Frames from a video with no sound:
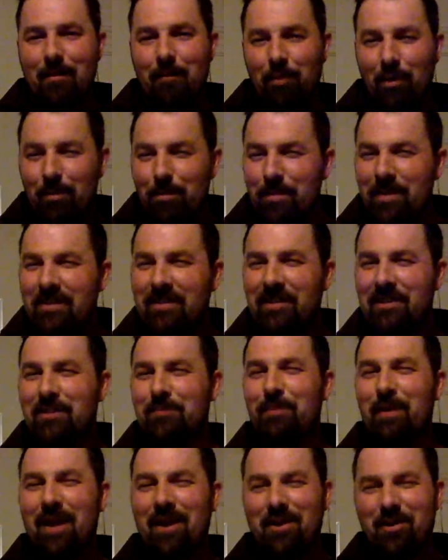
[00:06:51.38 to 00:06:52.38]
But
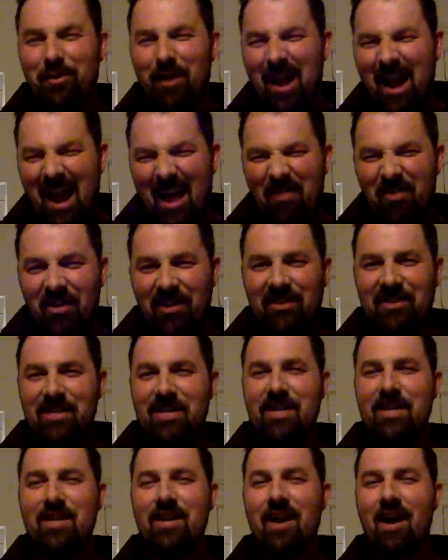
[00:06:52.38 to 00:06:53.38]
Mrs. Bender had
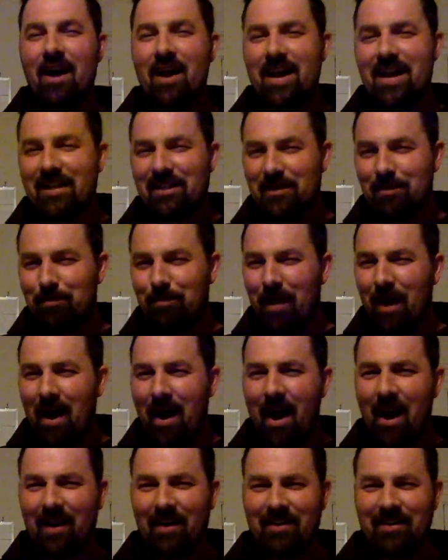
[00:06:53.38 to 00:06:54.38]
this nice
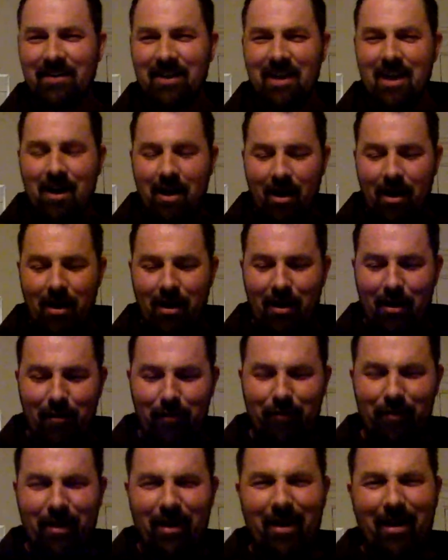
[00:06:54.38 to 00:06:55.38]
box
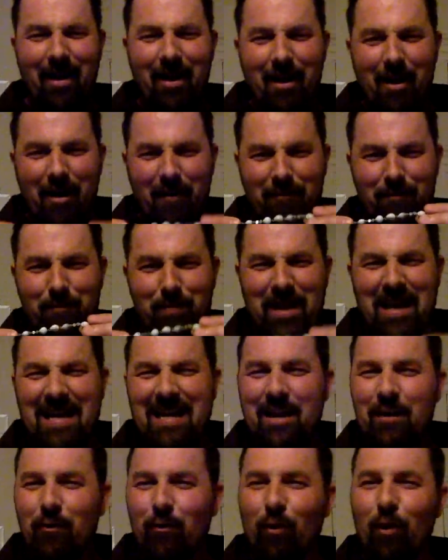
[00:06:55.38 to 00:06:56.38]
of
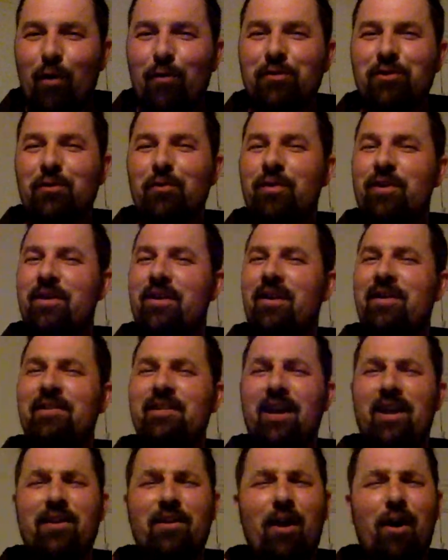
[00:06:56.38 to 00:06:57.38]
beaded rosaries,
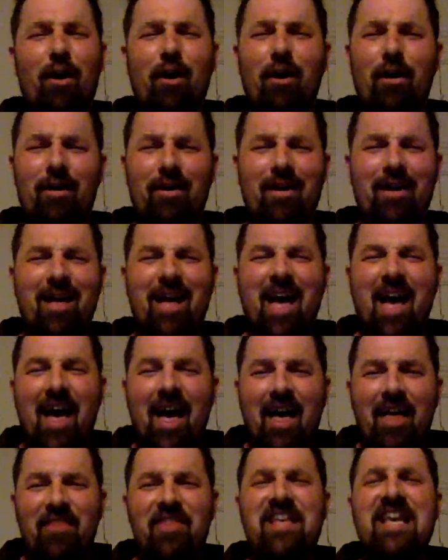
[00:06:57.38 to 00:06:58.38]
and oh,
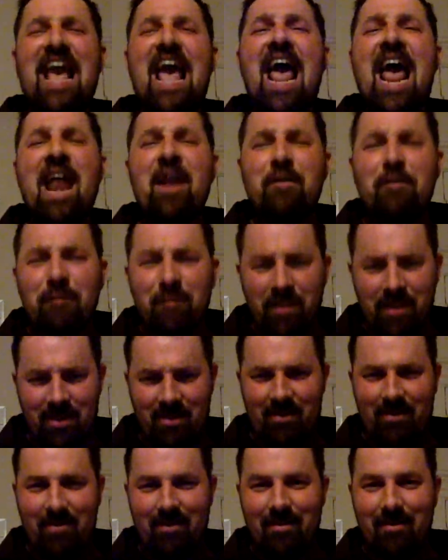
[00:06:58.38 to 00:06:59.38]
the
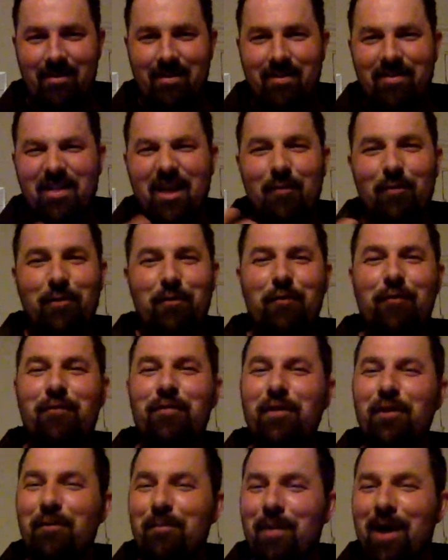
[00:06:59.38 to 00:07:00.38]
envy that would
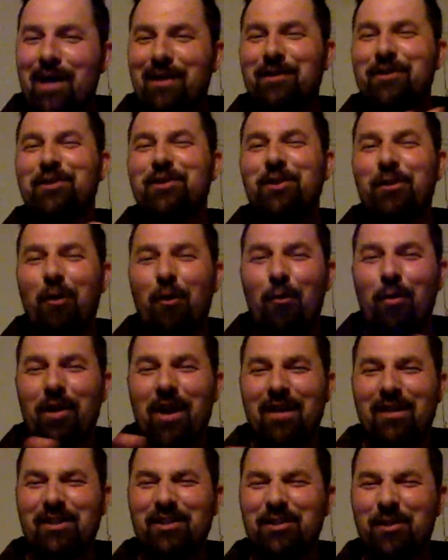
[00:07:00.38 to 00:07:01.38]
fill my soul when
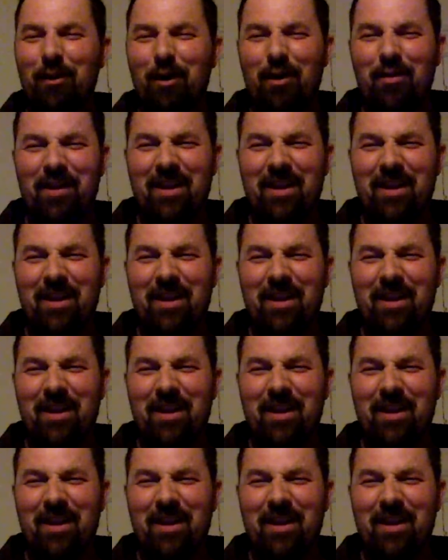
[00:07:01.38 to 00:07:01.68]
I saw